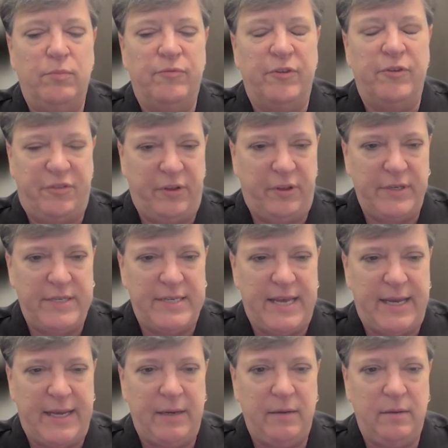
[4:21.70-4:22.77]

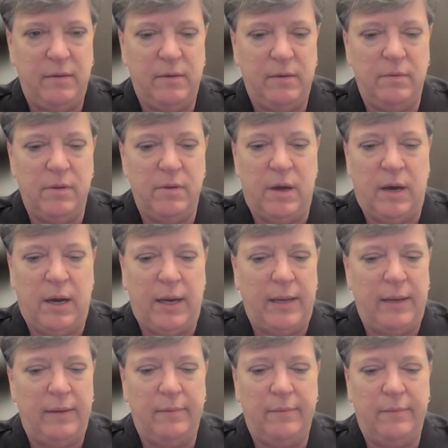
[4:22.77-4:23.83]
facilitate
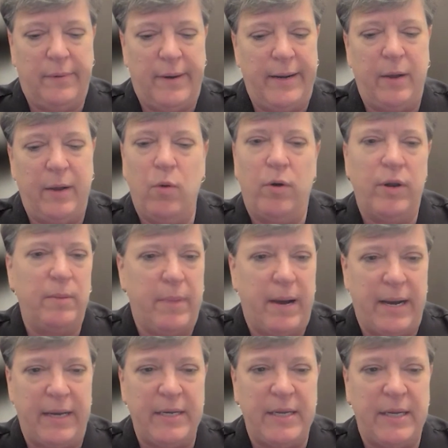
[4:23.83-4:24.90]
rating, quoting,
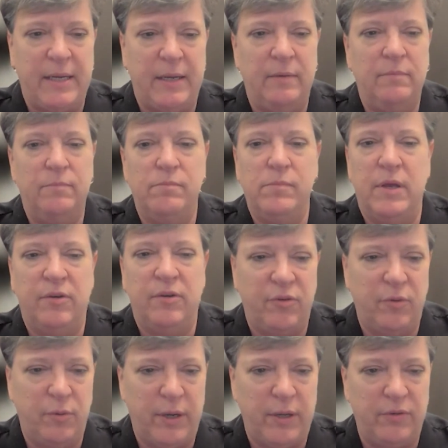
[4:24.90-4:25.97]
binding
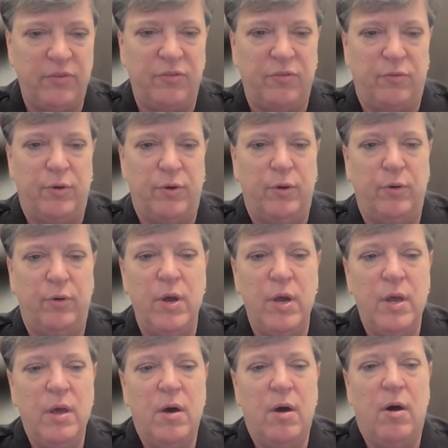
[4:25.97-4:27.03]
issuance through
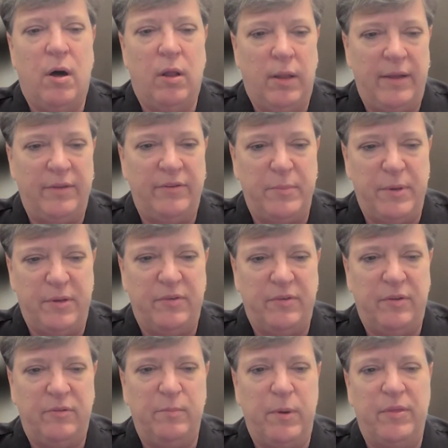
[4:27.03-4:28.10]
all lines of
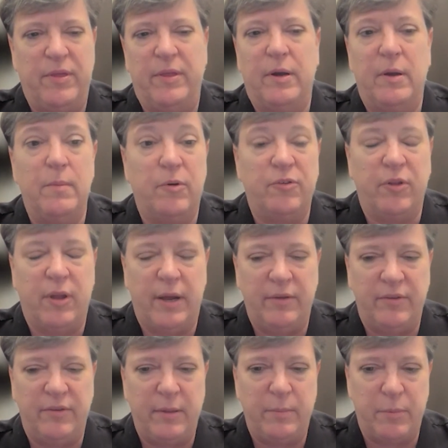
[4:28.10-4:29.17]
business, both on the commercial
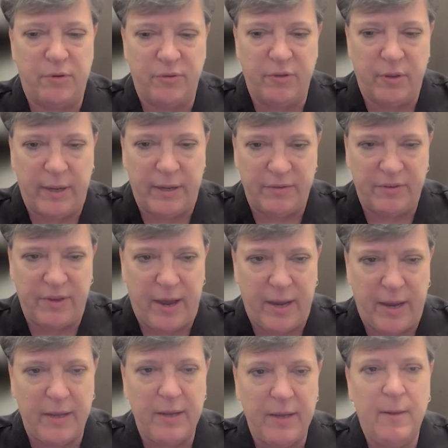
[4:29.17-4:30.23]
lines and the personal line
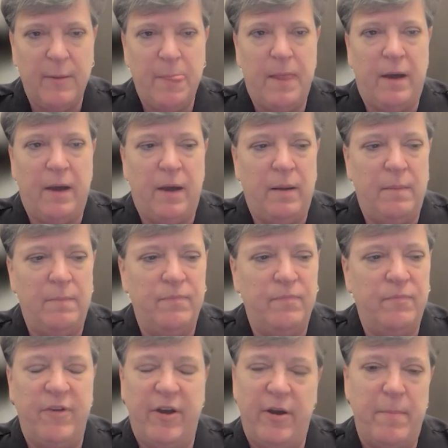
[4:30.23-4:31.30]
side.
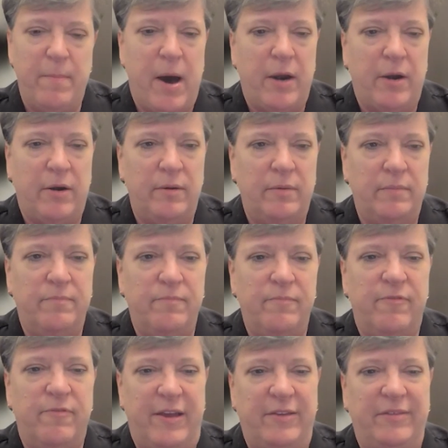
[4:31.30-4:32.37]
Very modern
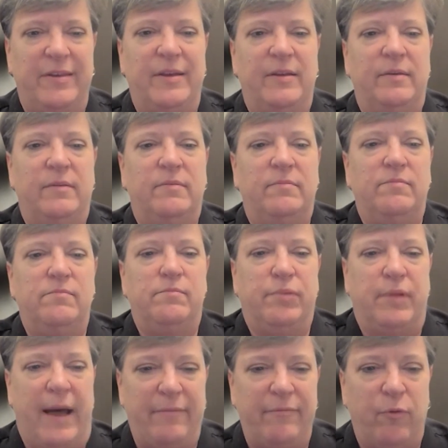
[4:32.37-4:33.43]
facing
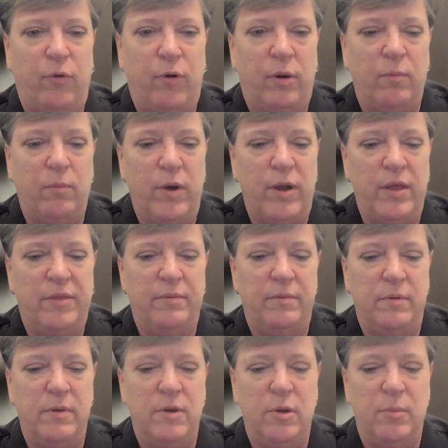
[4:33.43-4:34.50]
platform with
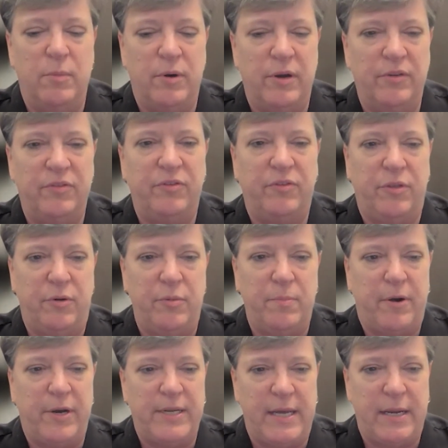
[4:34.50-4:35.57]
numerous
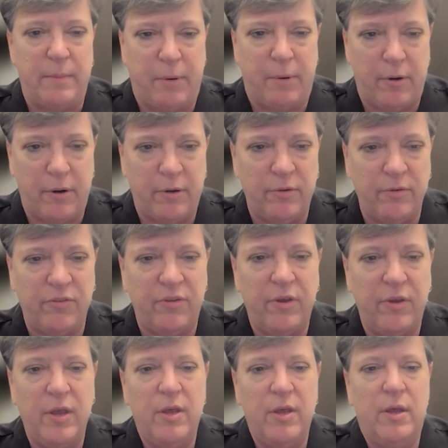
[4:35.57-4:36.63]
third-party data partners.
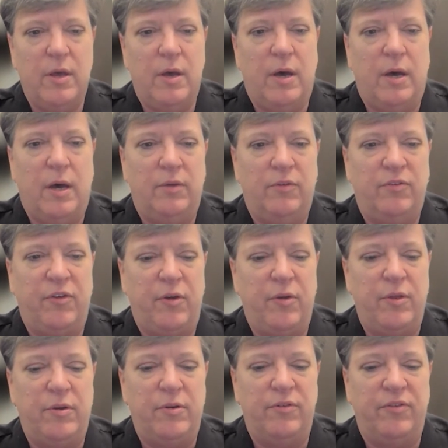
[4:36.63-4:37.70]
So
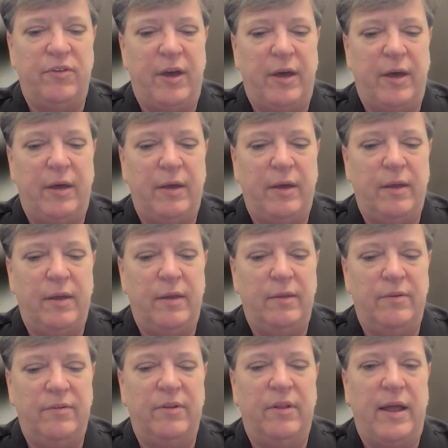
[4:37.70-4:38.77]
there's a
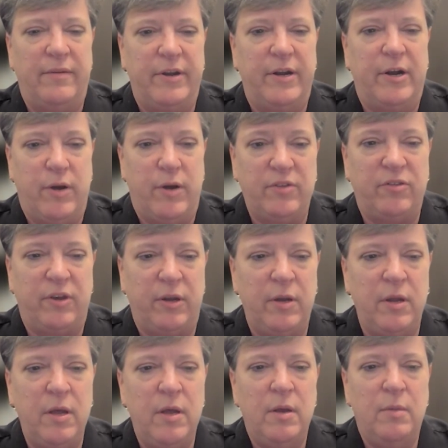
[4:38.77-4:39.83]
lot of
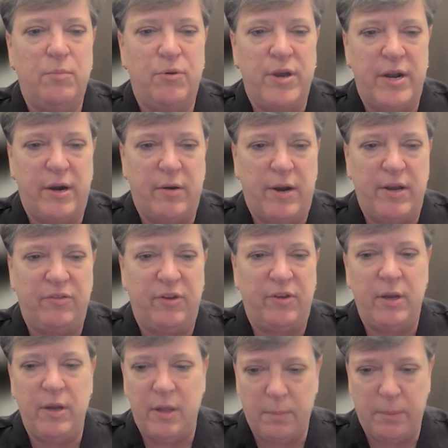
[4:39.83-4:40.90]

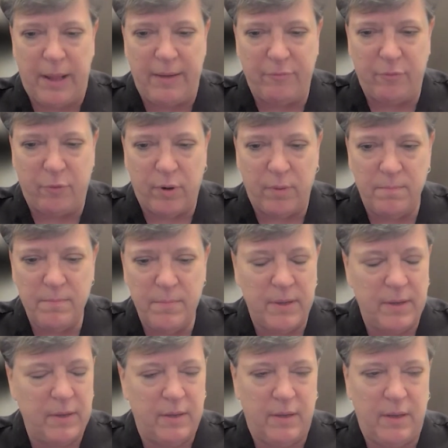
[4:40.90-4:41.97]
pre-integration in the platform
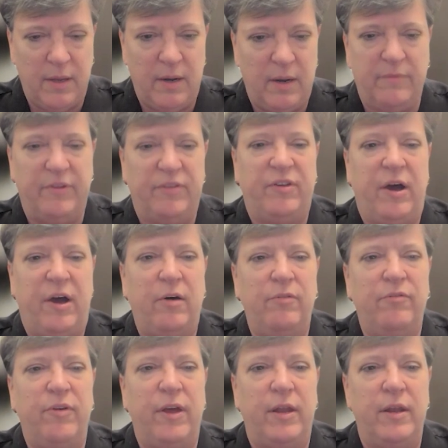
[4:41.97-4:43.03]
in and of
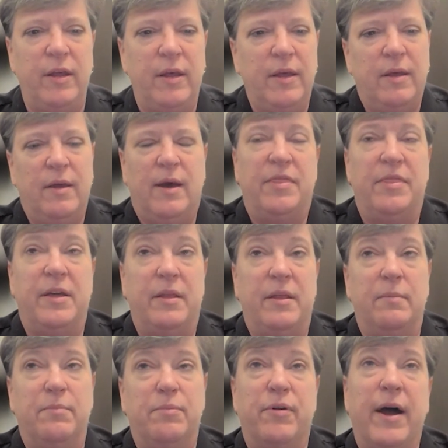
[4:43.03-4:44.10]
itself. And I think
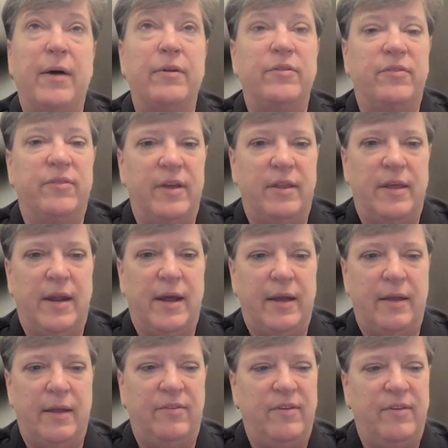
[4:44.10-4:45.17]
the proudest thing that
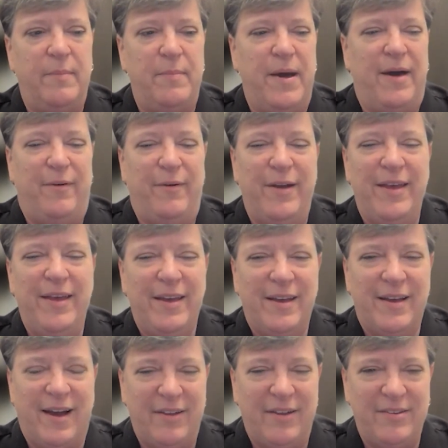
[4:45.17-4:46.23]
I can say about
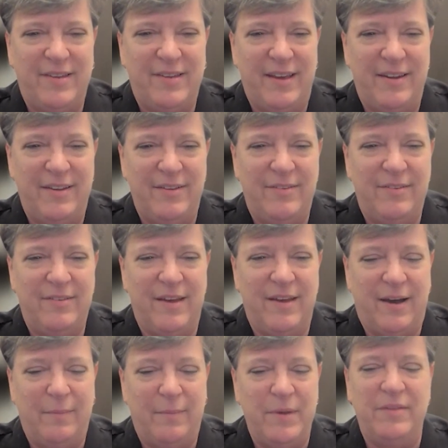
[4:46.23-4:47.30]
Cogitate is
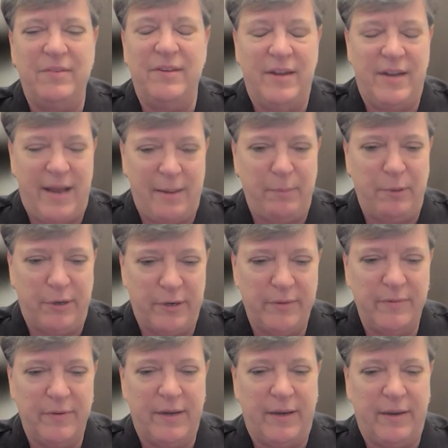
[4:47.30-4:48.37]
it's an
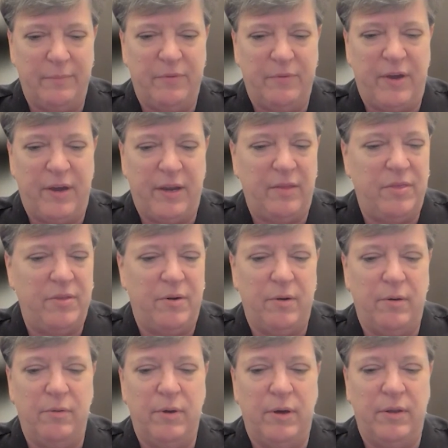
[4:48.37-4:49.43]
enabler. So I could
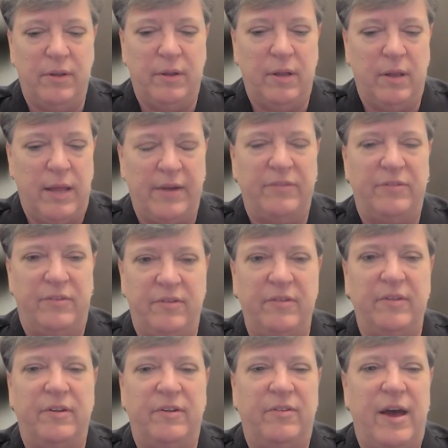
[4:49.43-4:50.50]
throw a lot of
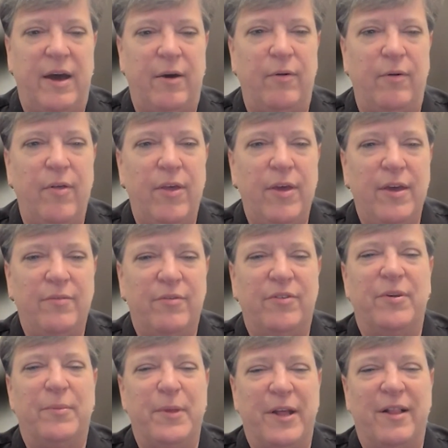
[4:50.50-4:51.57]
statistics out for
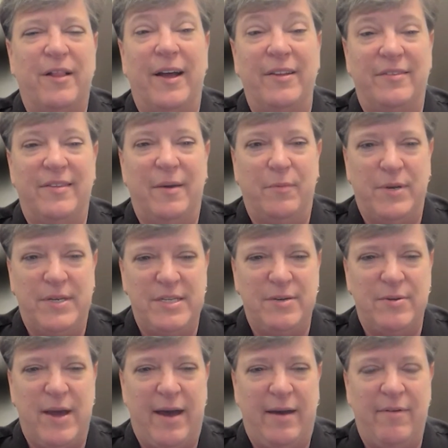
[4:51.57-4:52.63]
some of the clients that we
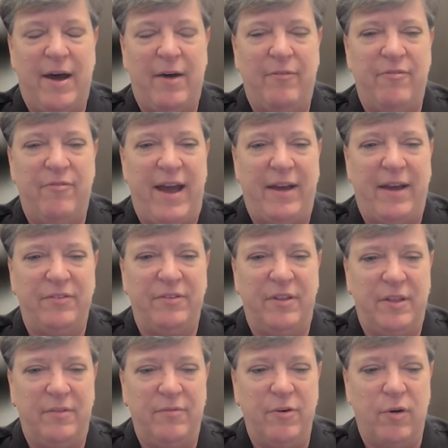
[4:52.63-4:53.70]
do have, how fast
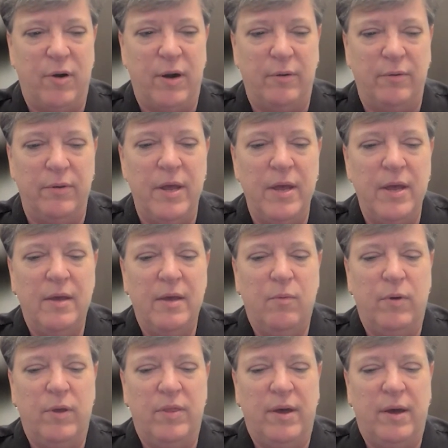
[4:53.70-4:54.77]
that they've grown
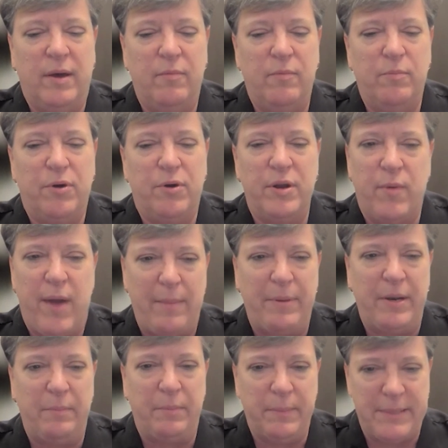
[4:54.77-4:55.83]
with a pretty
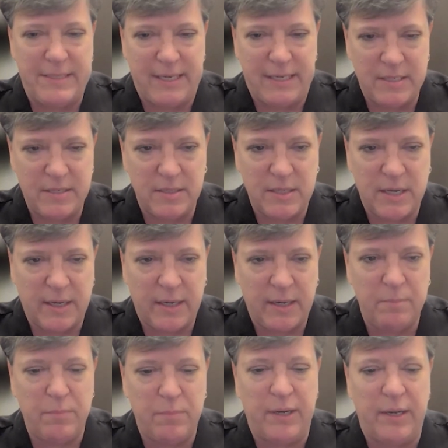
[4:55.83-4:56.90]
rapid implementation
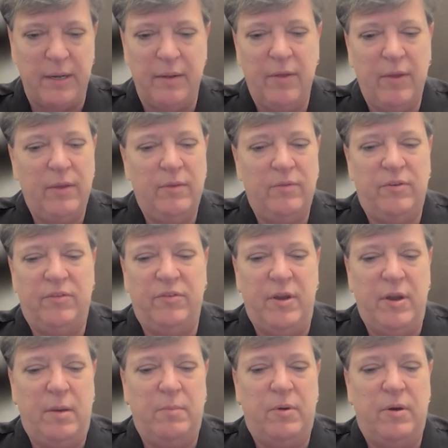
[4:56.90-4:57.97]
time, but just the
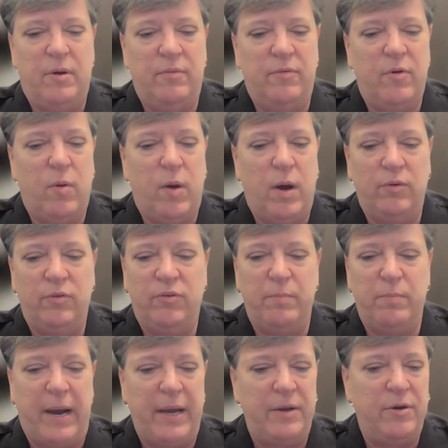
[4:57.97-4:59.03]
number of quotes,
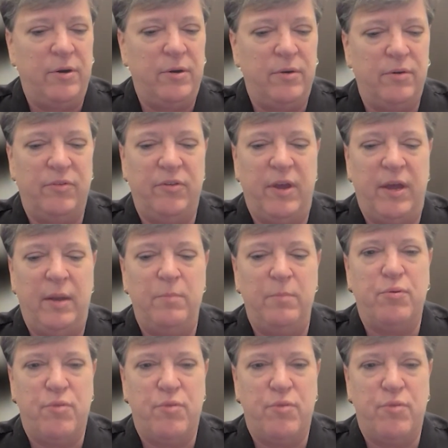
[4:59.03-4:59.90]
binders, and